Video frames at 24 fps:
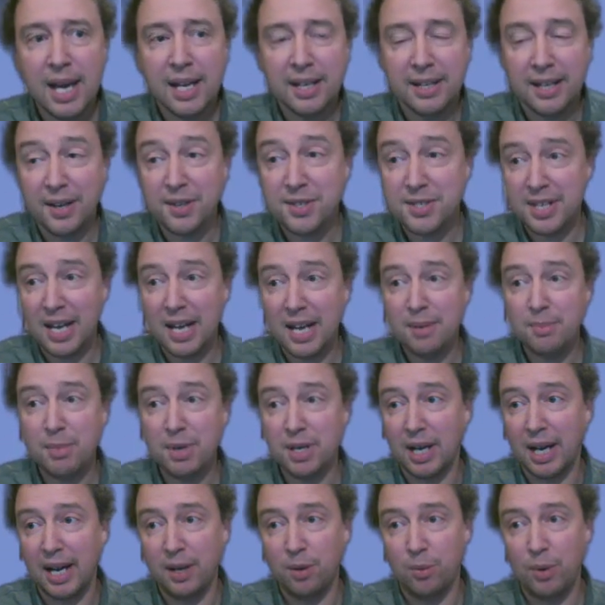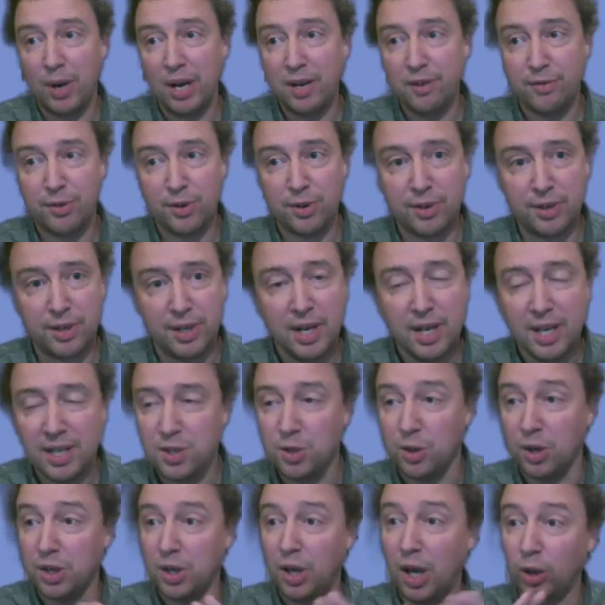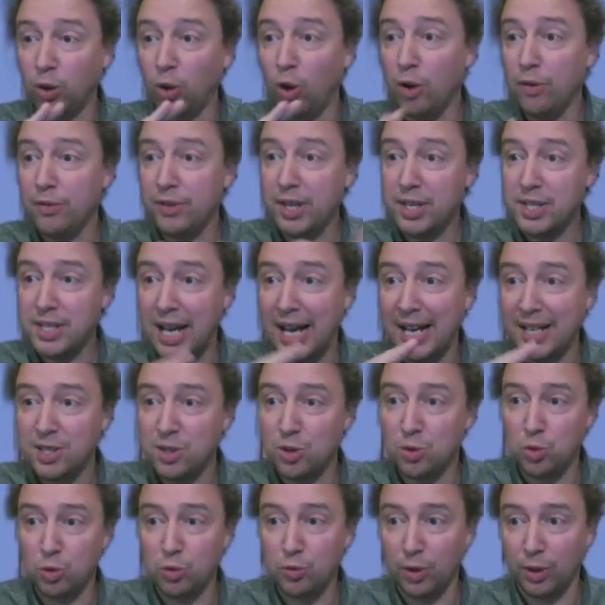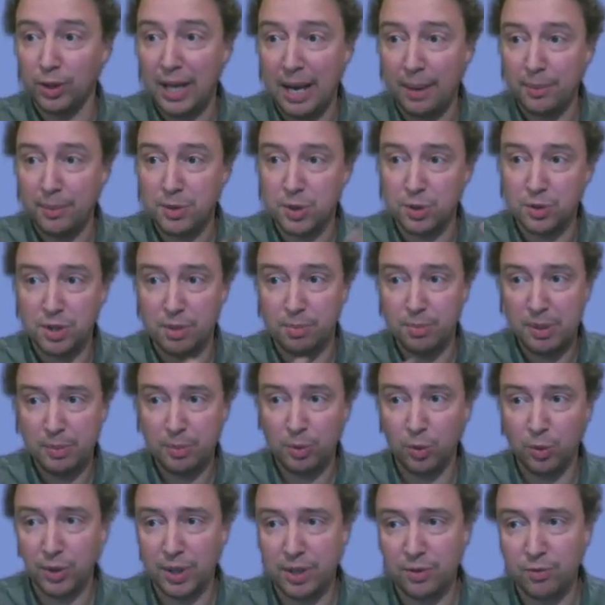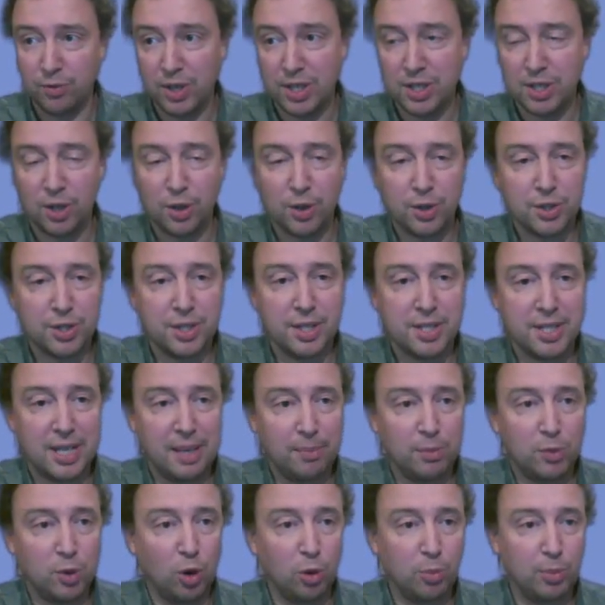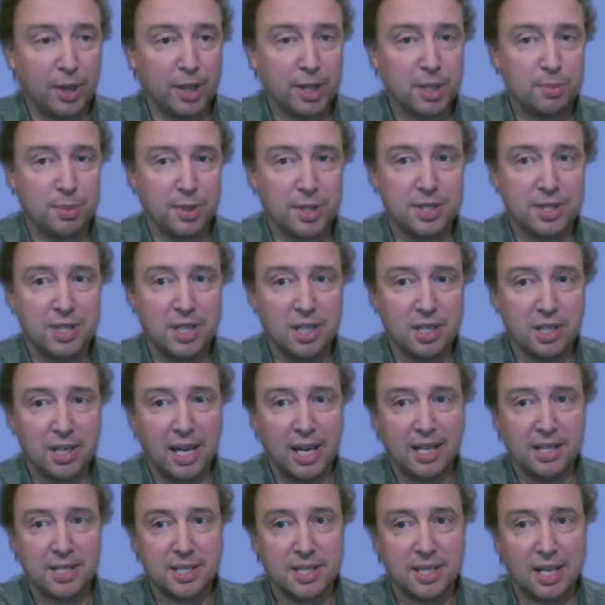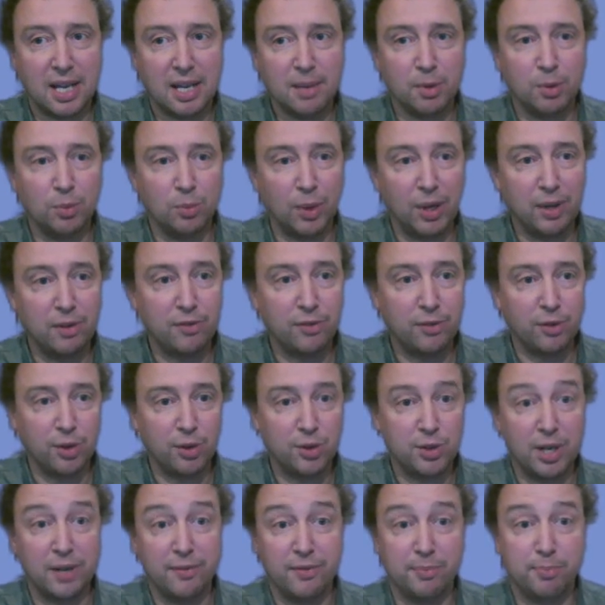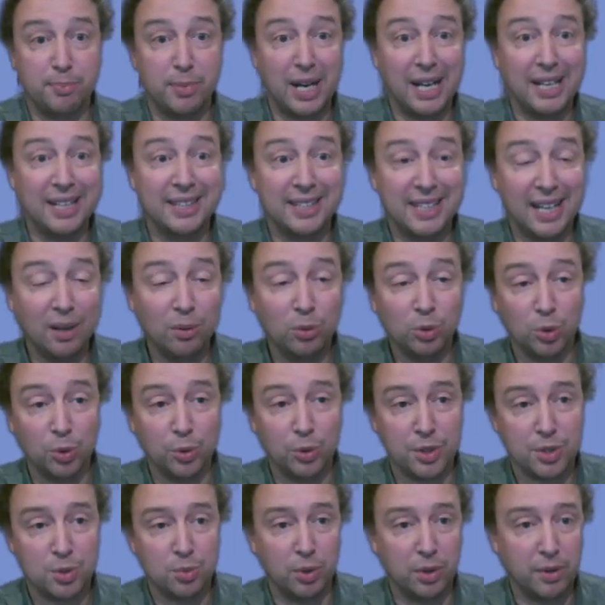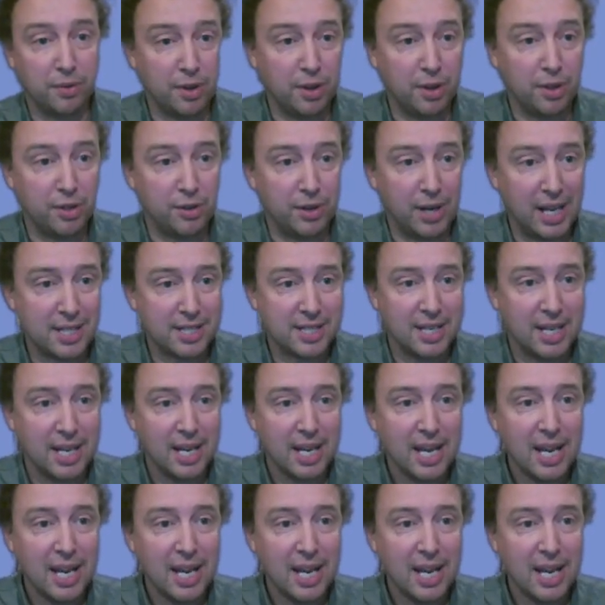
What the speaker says: Now, Simon, I went for, so a lot of these answers overlapped, so some people researched the same topics, but Simon went for drive-by download as one of the threats,